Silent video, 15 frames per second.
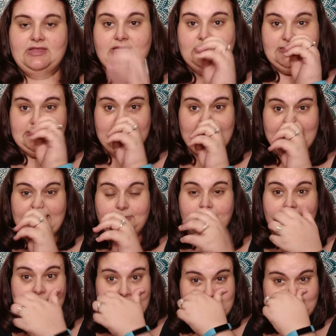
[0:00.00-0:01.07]
things that I
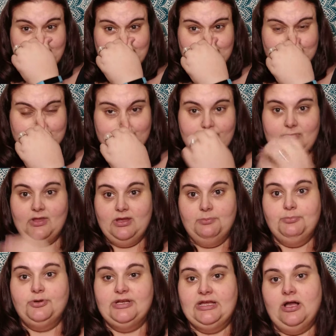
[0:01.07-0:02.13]
had been
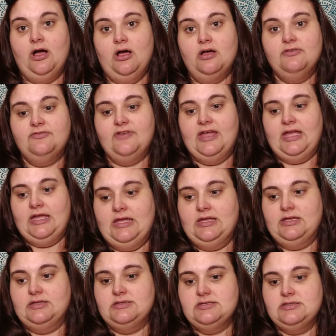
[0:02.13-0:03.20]
putting off
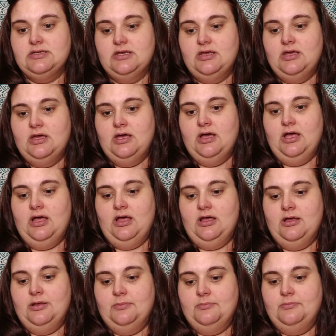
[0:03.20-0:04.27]
and
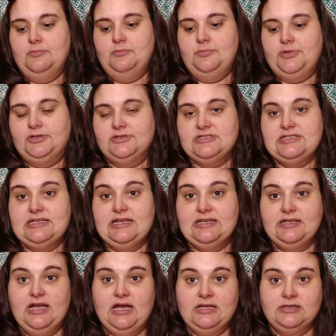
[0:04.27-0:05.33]
bills that
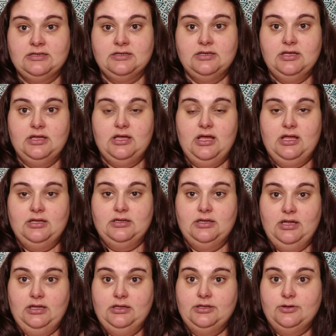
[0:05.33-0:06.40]
had gotten
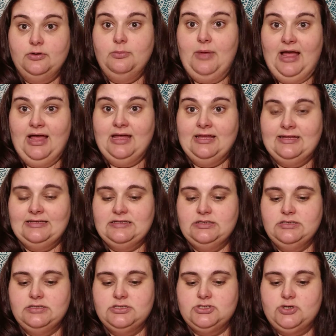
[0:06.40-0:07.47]
a little
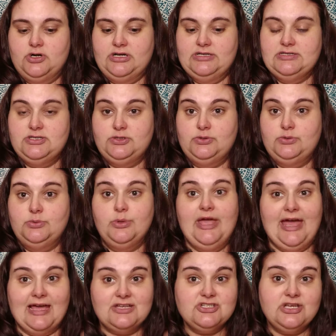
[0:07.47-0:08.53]
behind started to
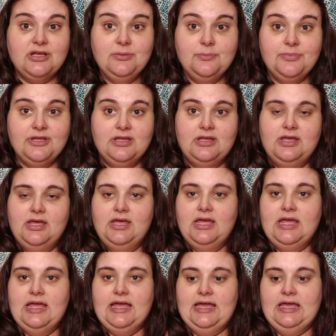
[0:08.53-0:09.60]
catch up.
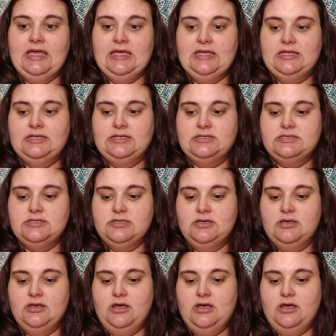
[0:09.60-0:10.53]
And